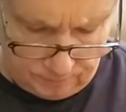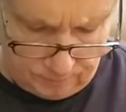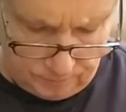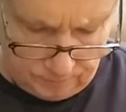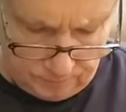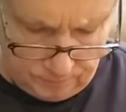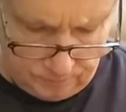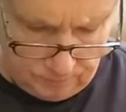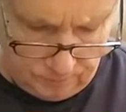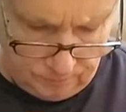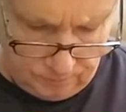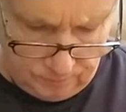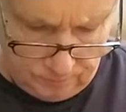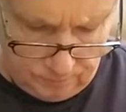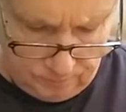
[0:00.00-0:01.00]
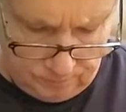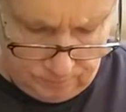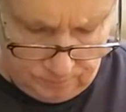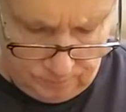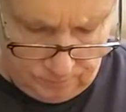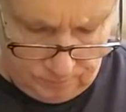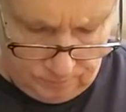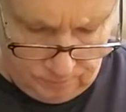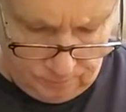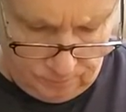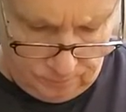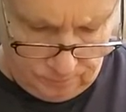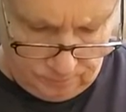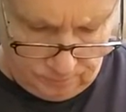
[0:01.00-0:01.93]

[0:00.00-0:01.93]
(silence)